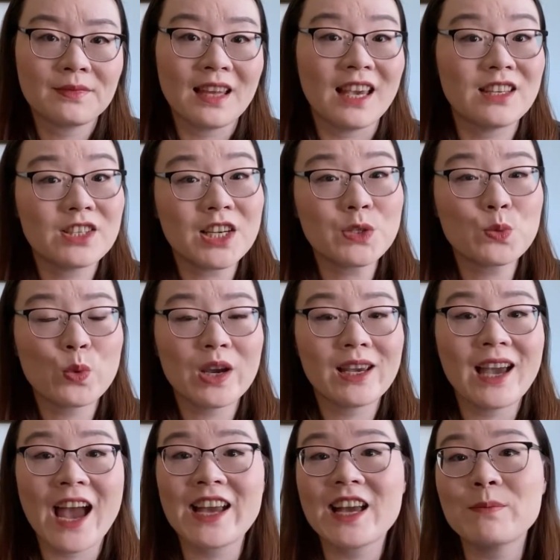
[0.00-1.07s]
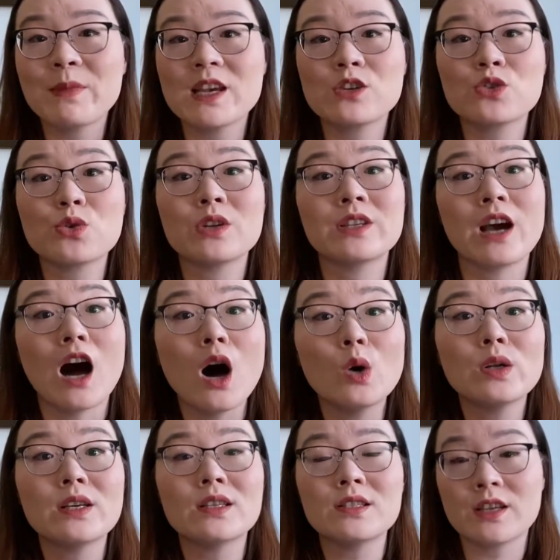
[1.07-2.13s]
In this way, I can make sure the
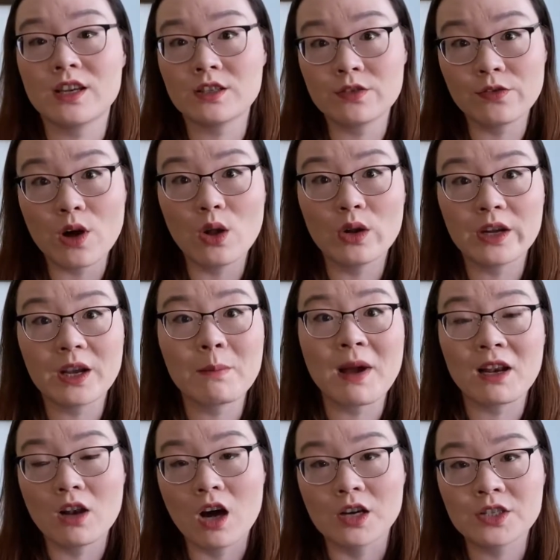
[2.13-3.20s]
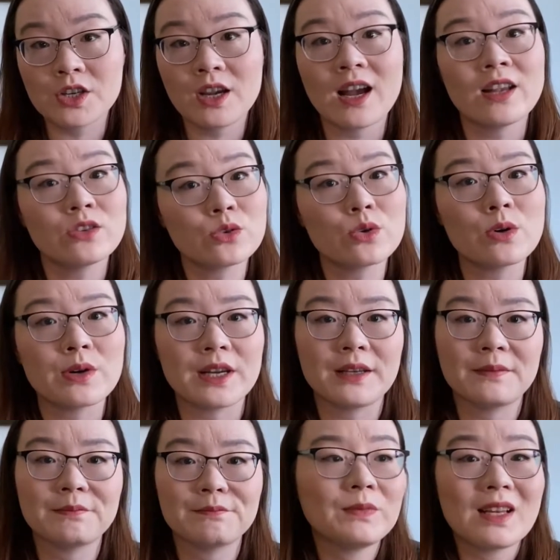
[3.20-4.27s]
audience is following my logic and story.
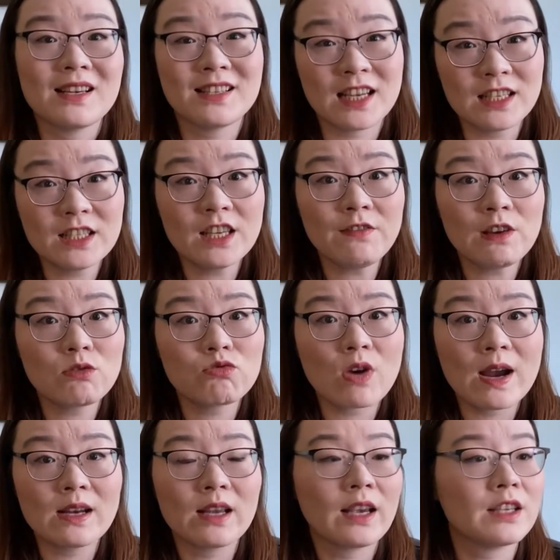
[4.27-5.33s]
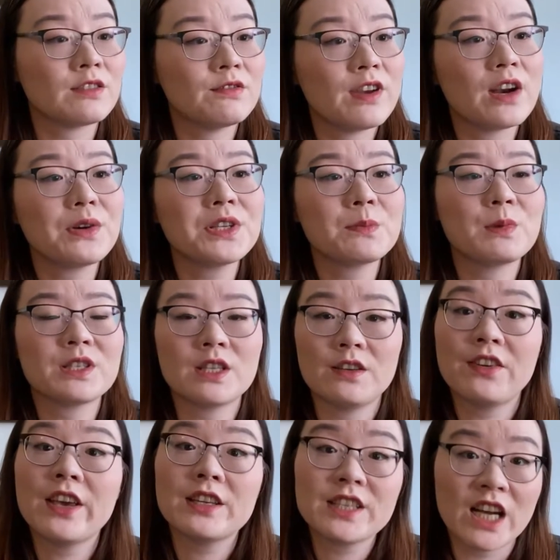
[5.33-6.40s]
Scientific writing is a very
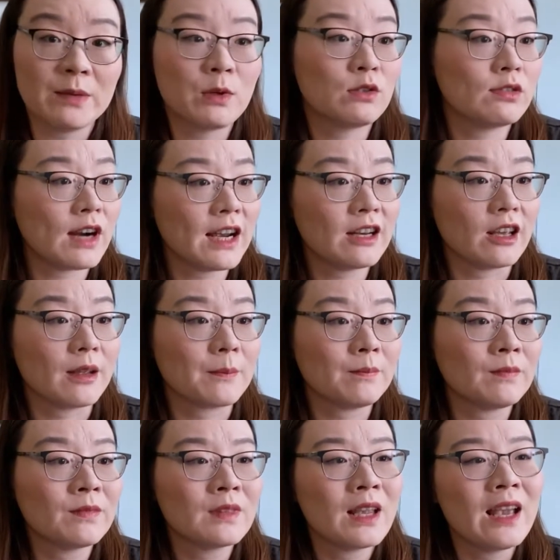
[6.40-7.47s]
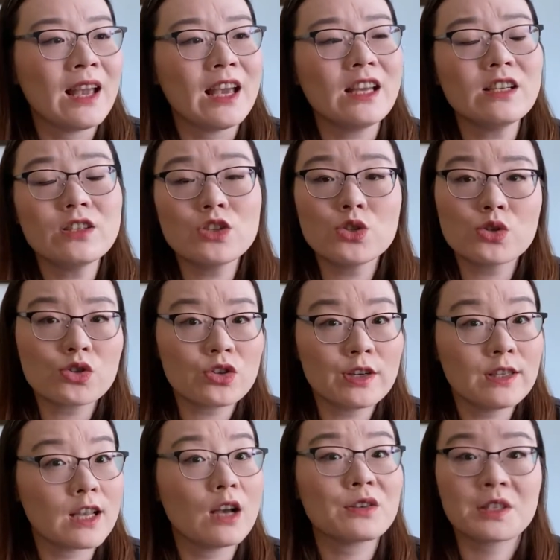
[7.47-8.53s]
specific type of writing. It is usually
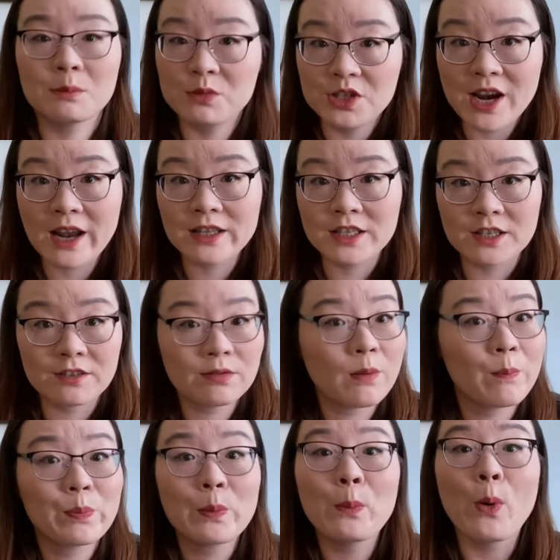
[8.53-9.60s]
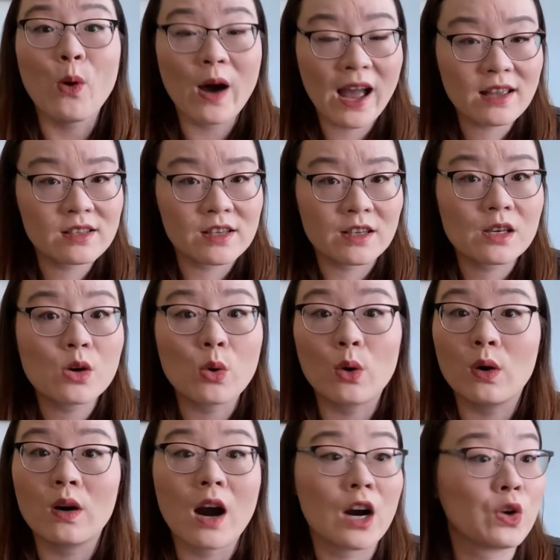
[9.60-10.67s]
not subjective, poetic,
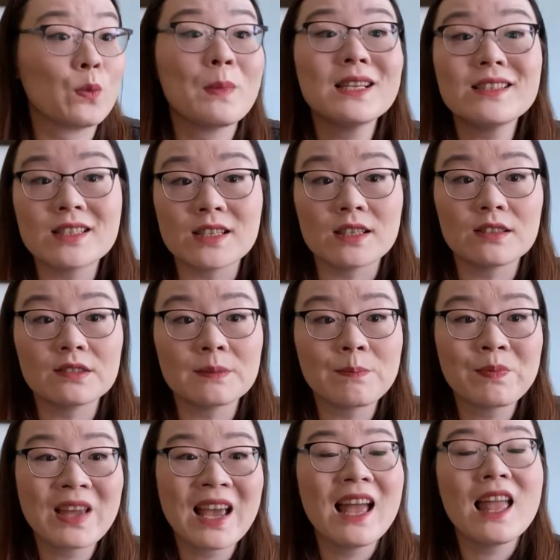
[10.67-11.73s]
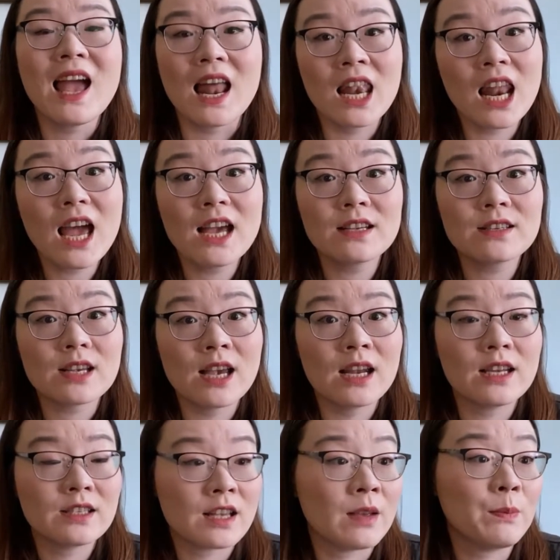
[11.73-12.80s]
or argumentative, unless it
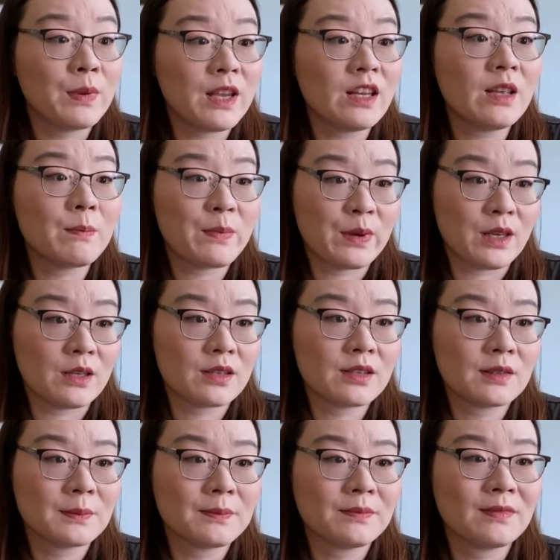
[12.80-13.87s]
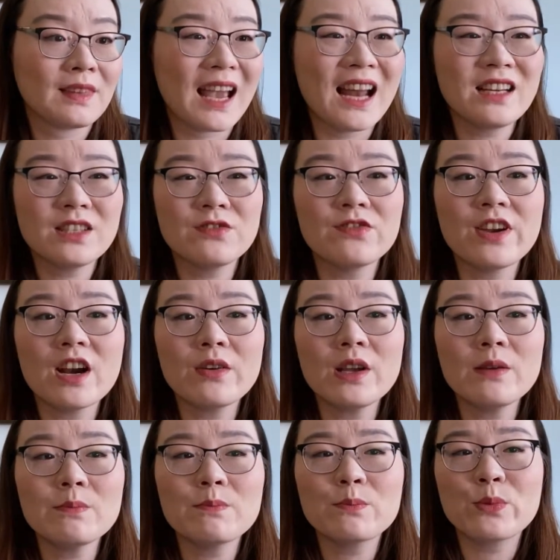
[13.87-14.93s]
is an opinion piece. And it's
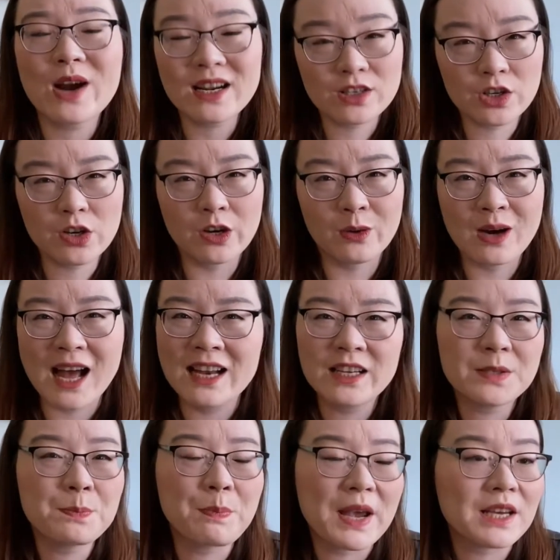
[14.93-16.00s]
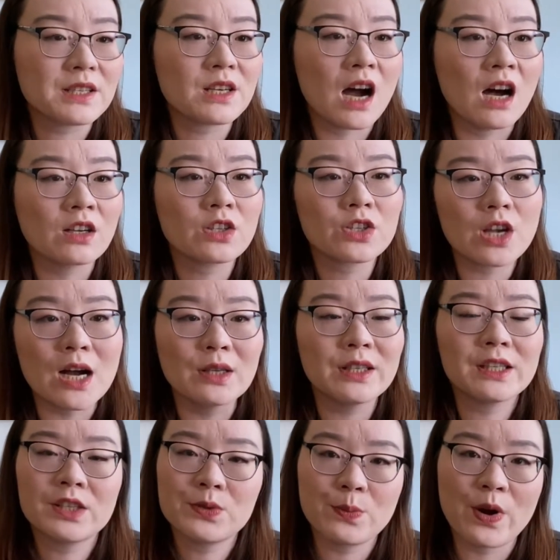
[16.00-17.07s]
very practical and is based on solid
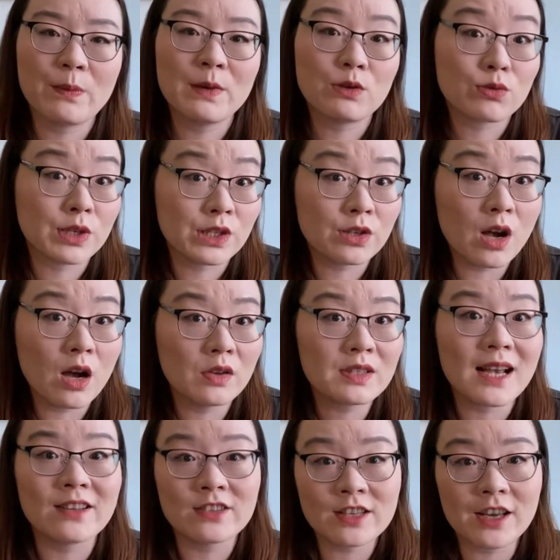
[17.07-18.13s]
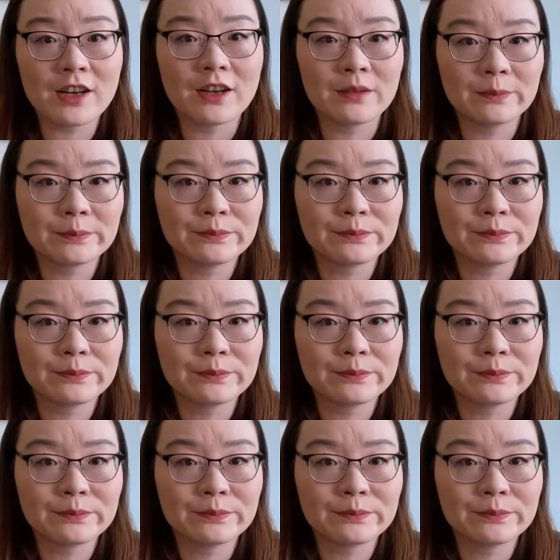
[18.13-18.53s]
experiment results and data.